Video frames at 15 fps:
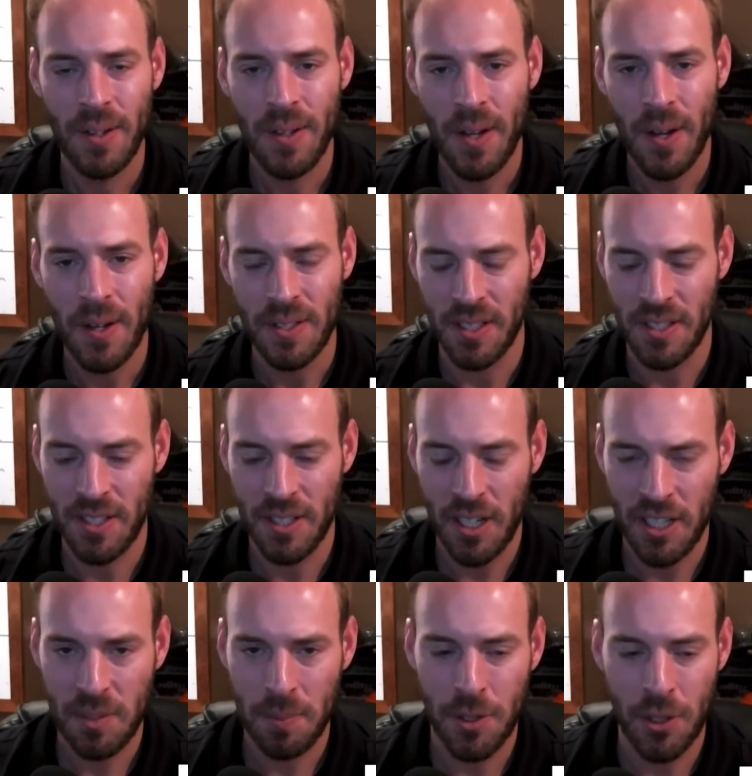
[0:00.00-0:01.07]
No, it's a
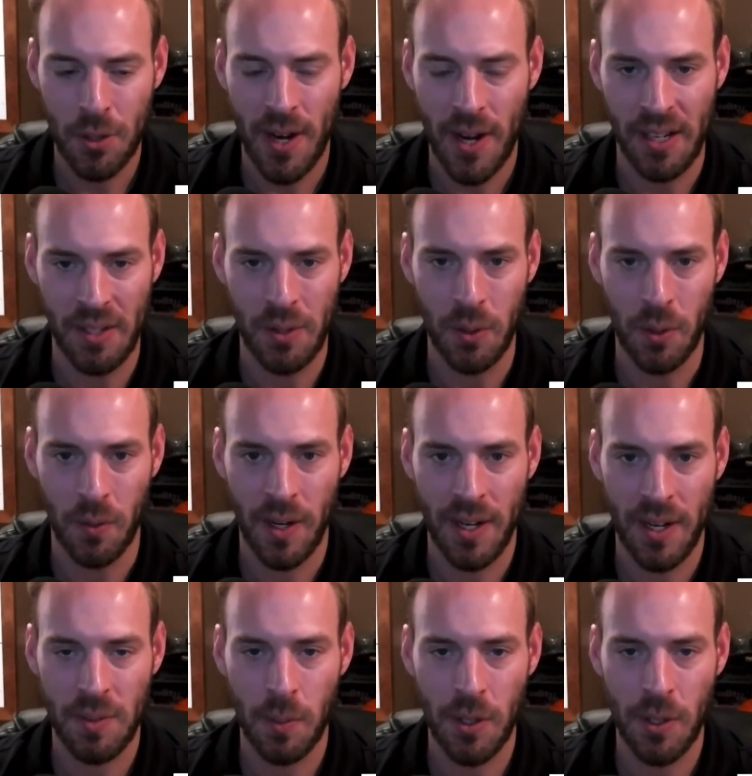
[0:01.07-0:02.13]
customer tracking tool, right?
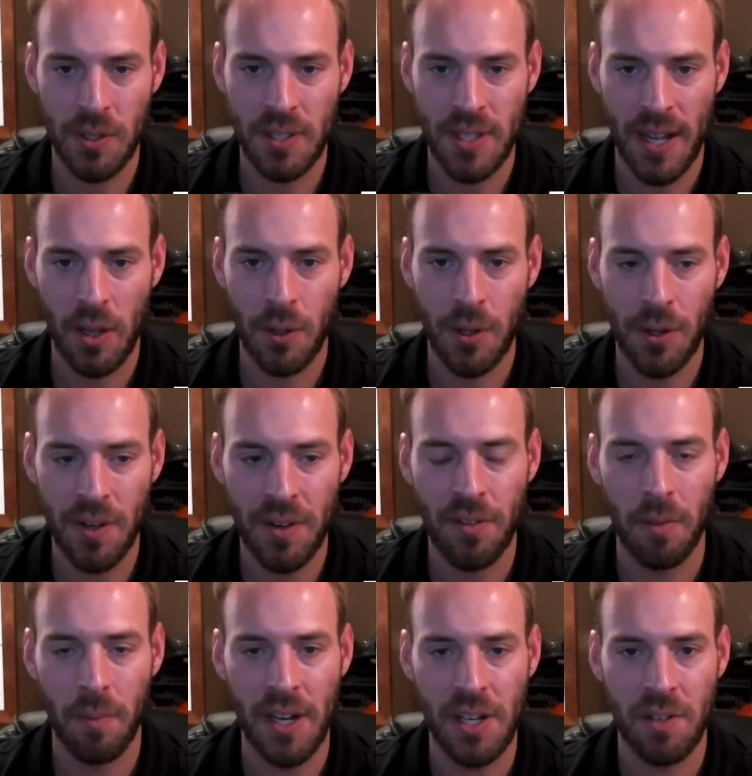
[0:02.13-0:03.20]
It's where you silo your
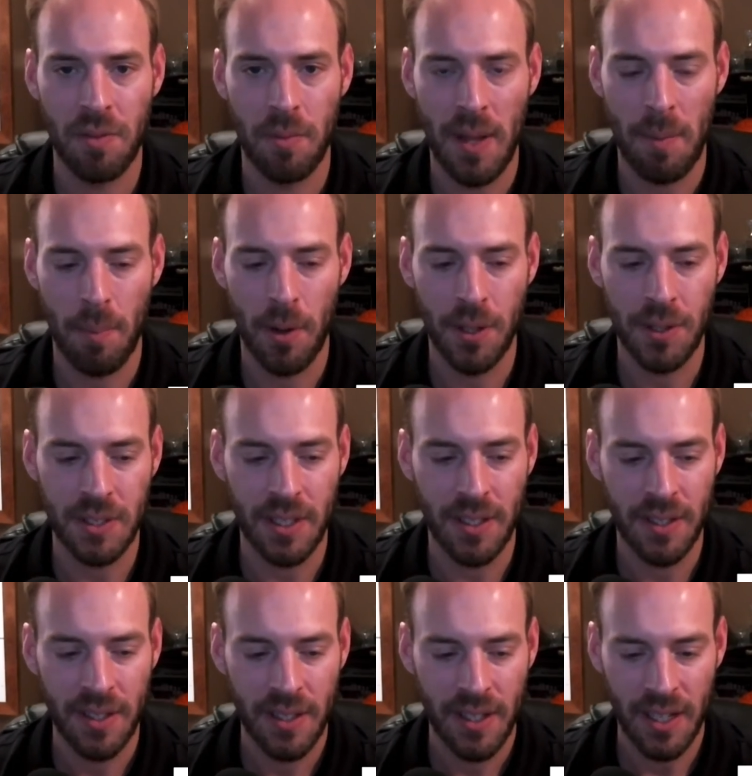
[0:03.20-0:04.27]
information from that person.
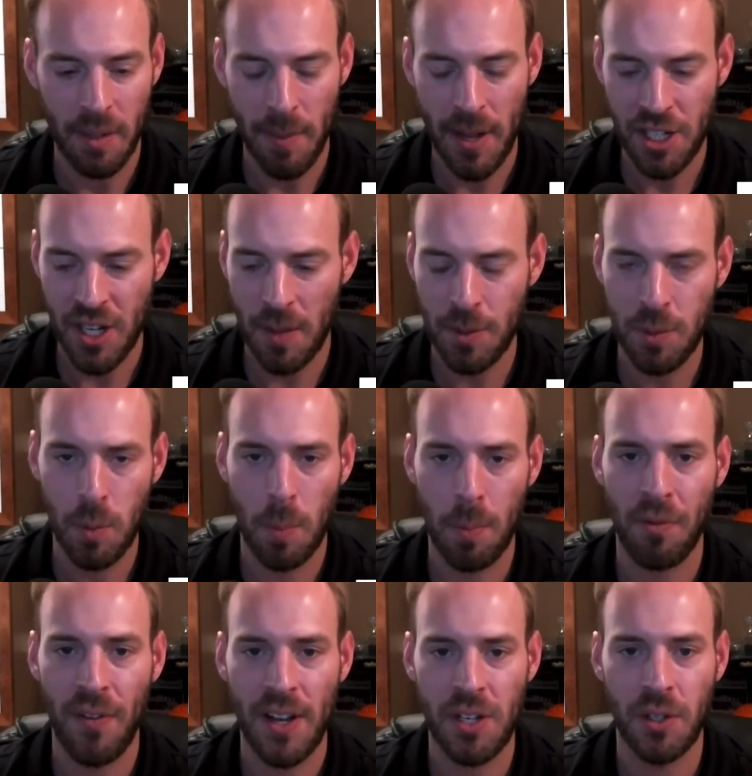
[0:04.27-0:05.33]
And imagine how much more
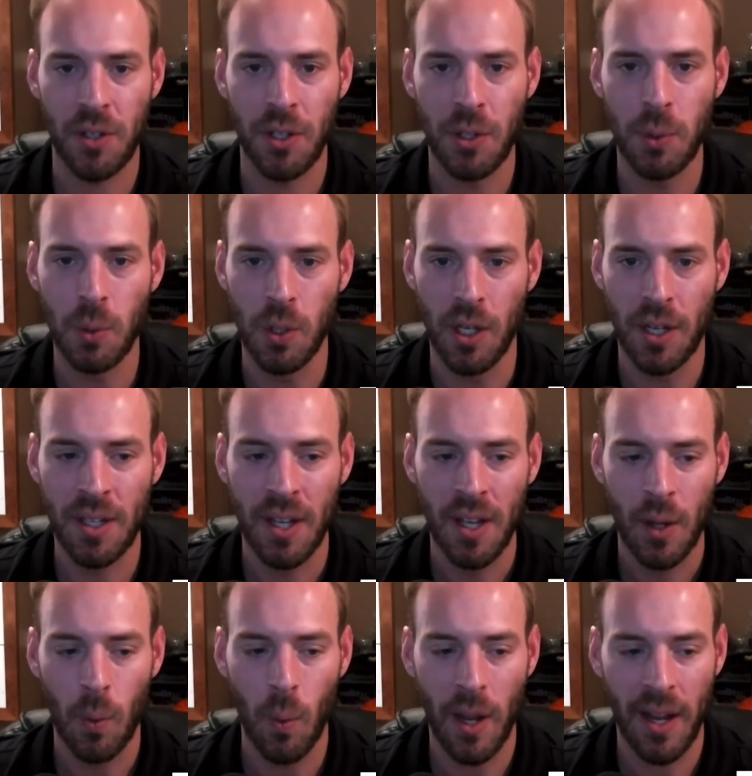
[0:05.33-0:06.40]
professional you look
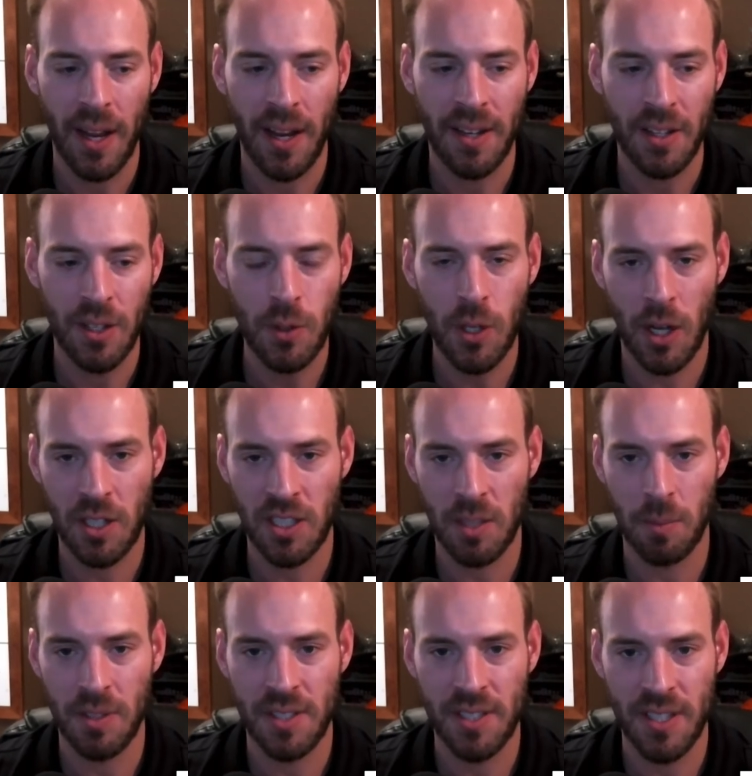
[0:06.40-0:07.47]
when you talk to
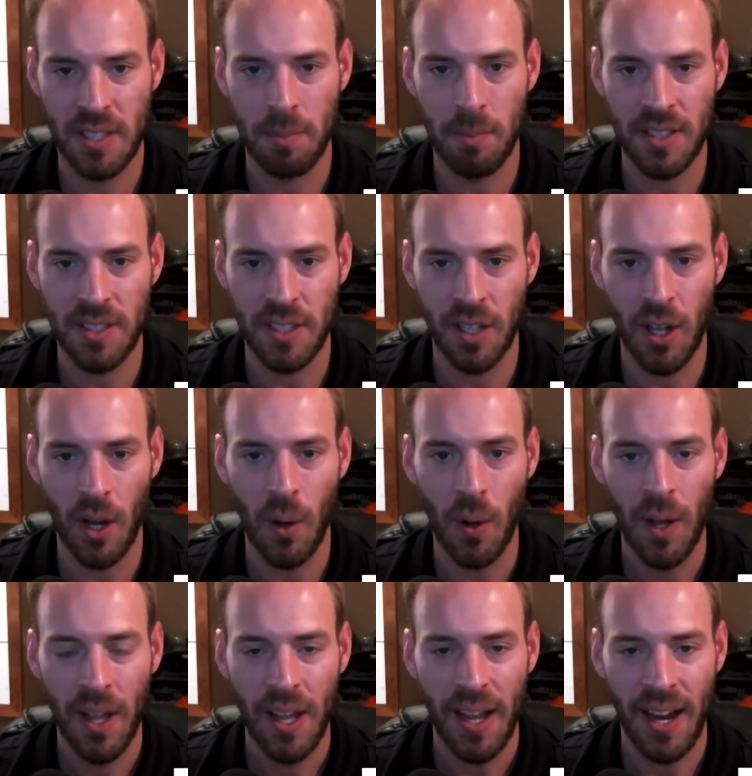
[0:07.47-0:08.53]
someone 6 months ago
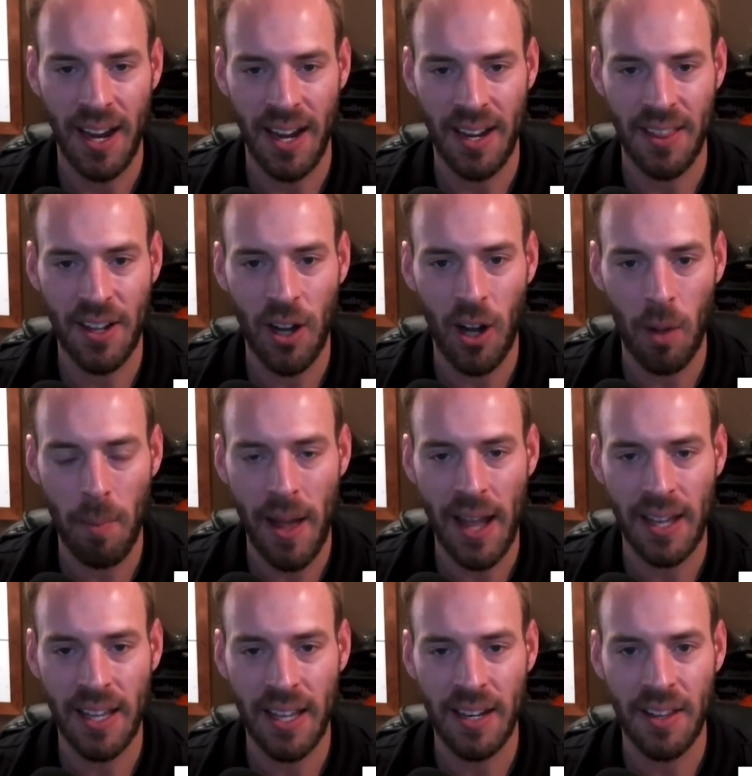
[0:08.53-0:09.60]
and they call
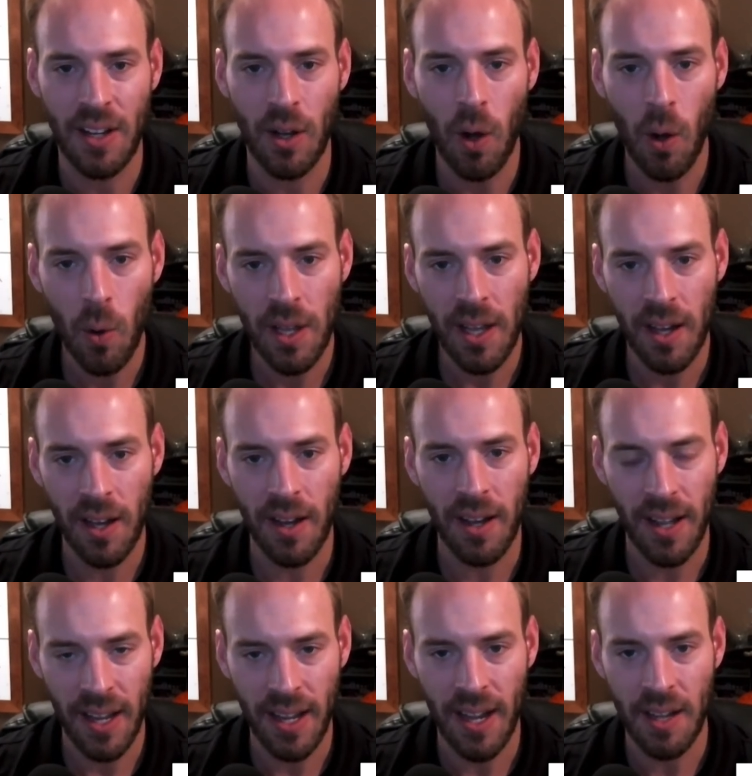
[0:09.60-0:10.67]
back in and they go, oh yeah,
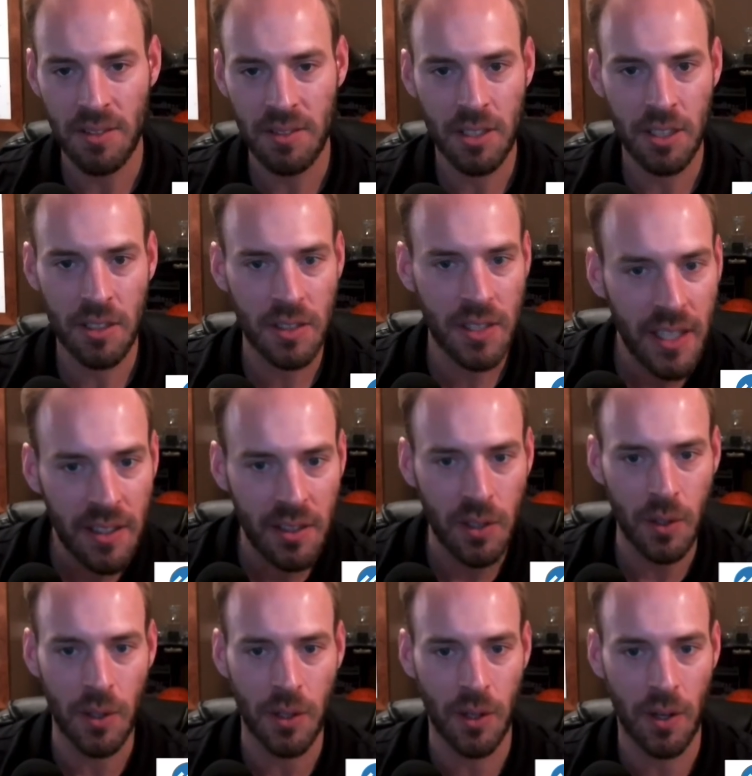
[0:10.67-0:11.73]
hey, how's your kid
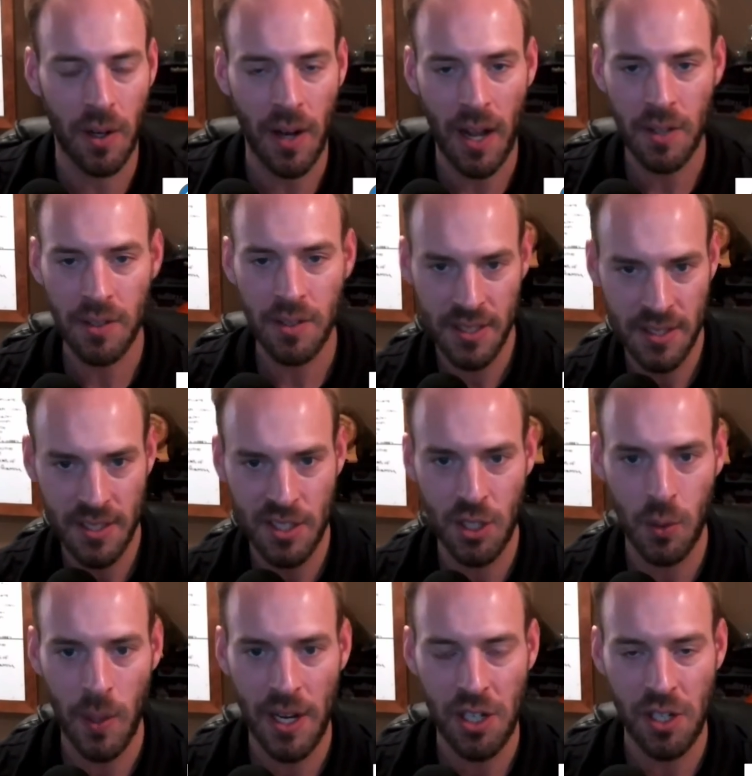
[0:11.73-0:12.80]
doing? Or how's this
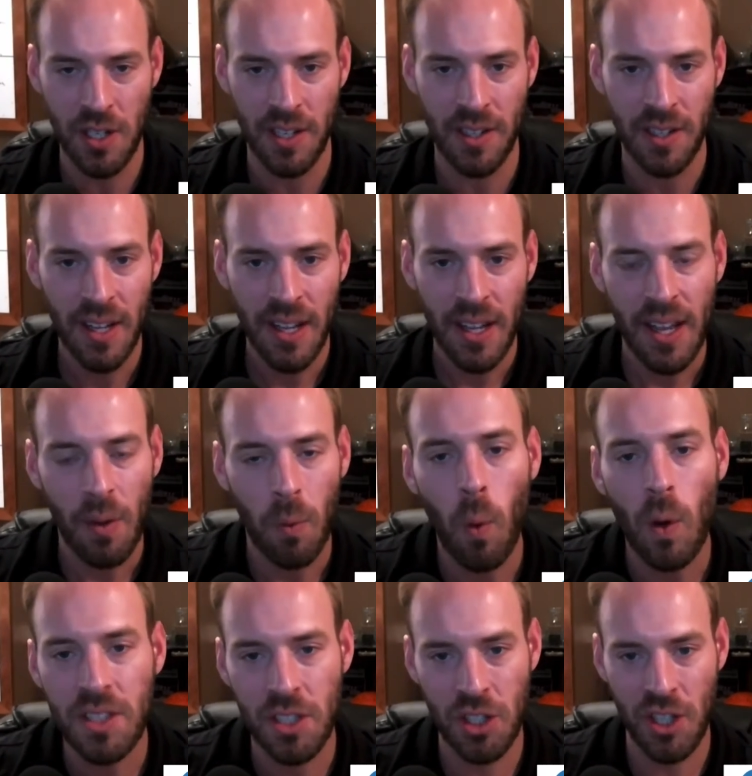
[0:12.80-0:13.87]
situation?
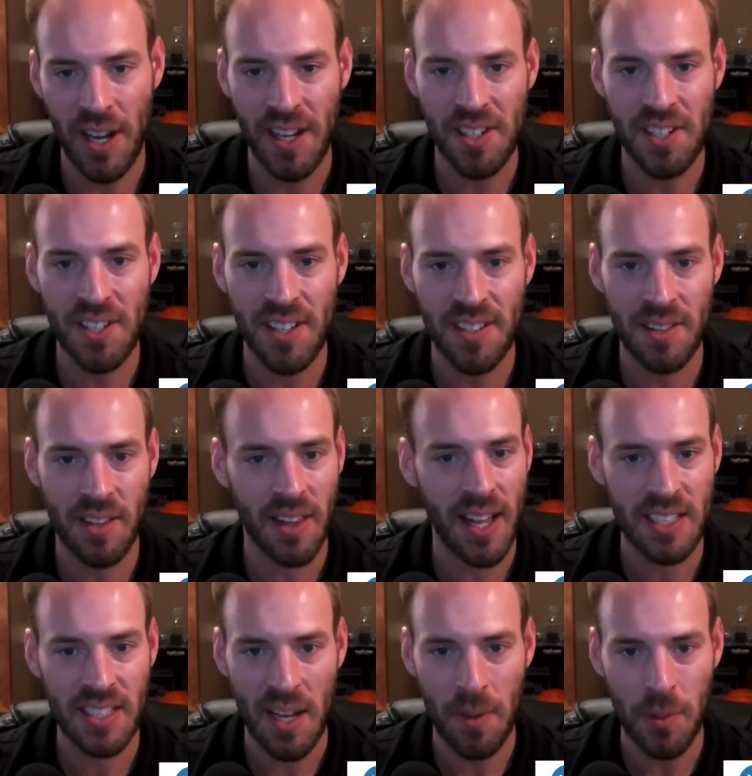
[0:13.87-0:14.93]
What's changed since the
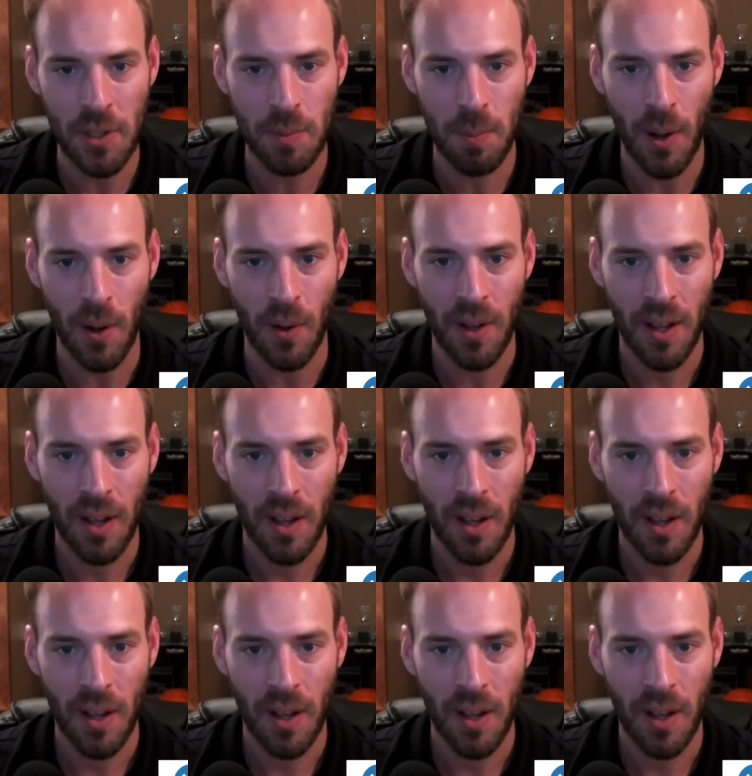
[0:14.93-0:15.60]
last time we spoke?